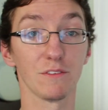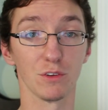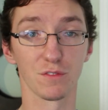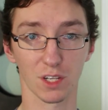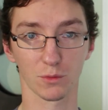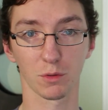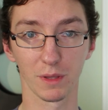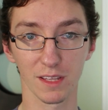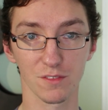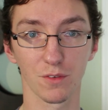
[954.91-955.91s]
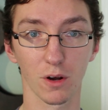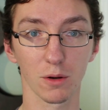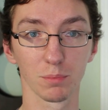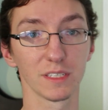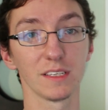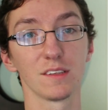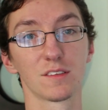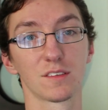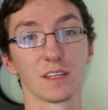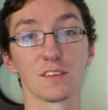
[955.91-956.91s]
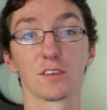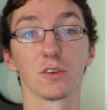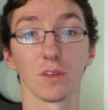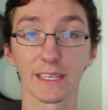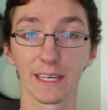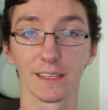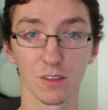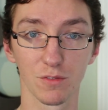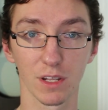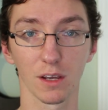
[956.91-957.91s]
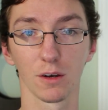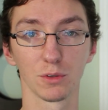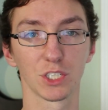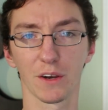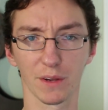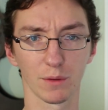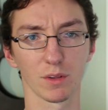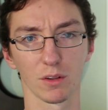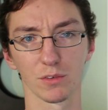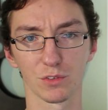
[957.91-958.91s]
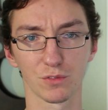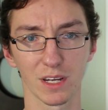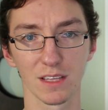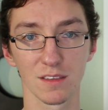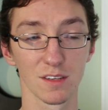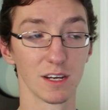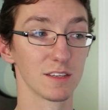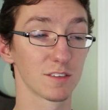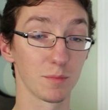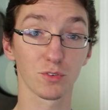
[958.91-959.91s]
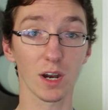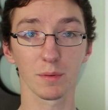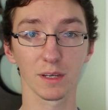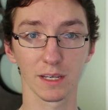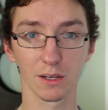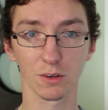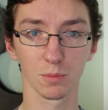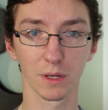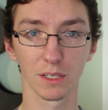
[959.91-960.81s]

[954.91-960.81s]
If you've stuck with me this far, please consider liking this video, sharing it with all of your friends, subscribing here to my